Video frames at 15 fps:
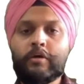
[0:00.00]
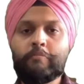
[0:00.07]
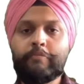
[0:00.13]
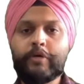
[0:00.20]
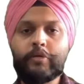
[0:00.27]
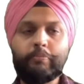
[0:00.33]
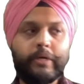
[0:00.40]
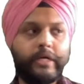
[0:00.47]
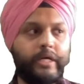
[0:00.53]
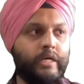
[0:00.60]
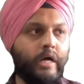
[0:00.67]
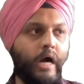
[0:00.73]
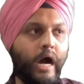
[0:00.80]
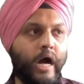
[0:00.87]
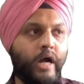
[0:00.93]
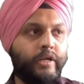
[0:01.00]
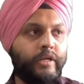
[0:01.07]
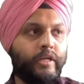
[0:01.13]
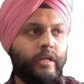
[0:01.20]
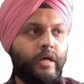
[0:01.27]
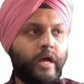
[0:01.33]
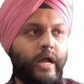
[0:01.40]
but making art
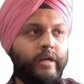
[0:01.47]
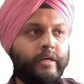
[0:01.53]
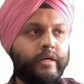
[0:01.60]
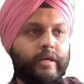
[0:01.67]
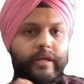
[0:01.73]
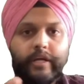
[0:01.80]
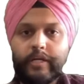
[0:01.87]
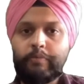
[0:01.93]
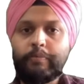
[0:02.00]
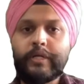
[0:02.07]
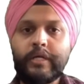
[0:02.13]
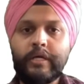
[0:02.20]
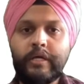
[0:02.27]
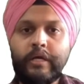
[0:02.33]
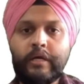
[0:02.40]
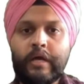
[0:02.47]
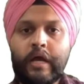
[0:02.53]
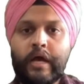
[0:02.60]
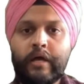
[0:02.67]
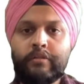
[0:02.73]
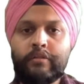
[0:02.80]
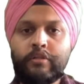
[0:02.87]
and creativity
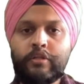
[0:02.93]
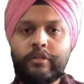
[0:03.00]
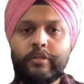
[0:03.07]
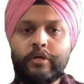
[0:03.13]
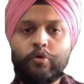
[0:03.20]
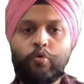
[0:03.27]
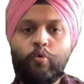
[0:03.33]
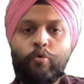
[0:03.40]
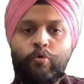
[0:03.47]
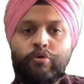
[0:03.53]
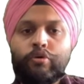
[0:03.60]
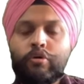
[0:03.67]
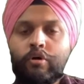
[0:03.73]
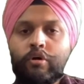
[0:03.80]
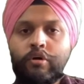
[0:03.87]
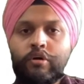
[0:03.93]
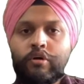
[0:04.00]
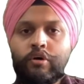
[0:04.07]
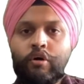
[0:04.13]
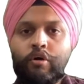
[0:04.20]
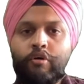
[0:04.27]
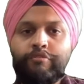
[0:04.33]
as the core
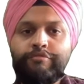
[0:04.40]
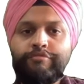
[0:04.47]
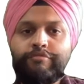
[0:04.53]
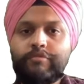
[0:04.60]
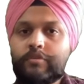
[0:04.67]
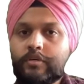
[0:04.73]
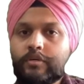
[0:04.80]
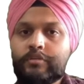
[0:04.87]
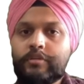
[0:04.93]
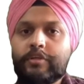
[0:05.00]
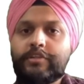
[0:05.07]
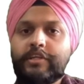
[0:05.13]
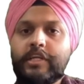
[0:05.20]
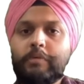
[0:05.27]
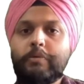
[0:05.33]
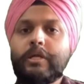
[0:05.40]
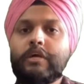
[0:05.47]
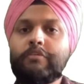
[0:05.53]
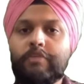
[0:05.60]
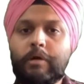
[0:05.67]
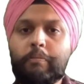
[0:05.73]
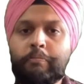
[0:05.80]
of sustainable
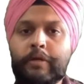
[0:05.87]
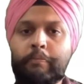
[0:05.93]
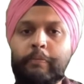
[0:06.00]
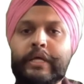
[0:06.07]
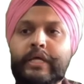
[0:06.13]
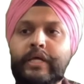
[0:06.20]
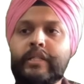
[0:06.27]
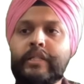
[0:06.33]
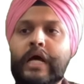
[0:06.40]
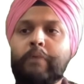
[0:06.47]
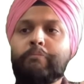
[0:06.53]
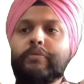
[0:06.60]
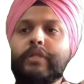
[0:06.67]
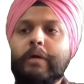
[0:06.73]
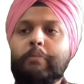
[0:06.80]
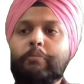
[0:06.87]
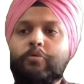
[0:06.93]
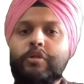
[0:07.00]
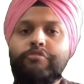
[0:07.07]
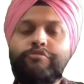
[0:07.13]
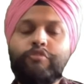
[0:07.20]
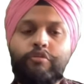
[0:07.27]
development, bringing them to
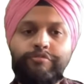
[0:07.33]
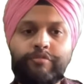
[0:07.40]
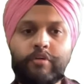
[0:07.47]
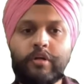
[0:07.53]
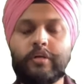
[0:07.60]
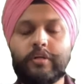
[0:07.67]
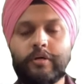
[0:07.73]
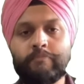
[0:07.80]
the forefront.